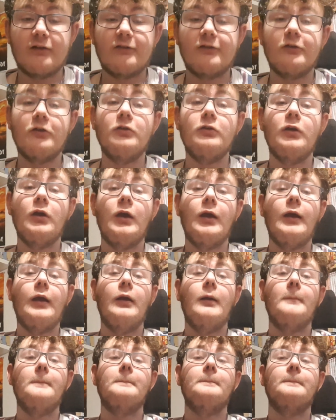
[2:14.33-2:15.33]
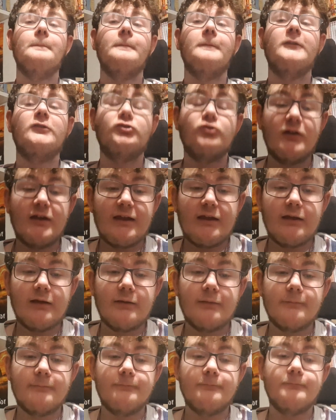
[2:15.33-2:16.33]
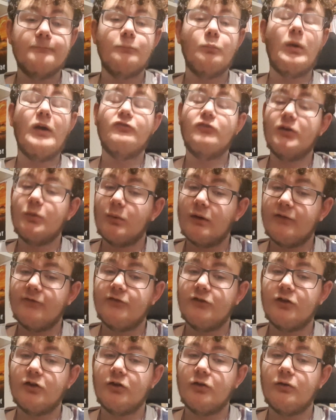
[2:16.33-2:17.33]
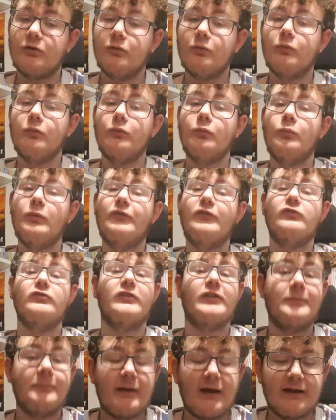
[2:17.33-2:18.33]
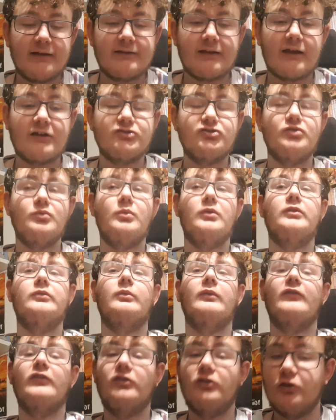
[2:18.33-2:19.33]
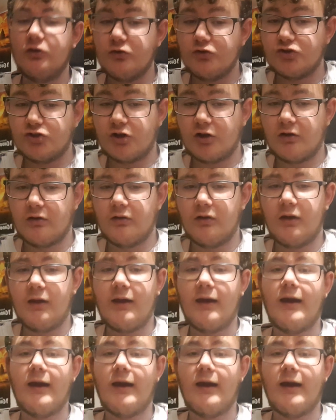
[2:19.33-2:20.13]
So treat Weathering with You with respect as you would with a new show,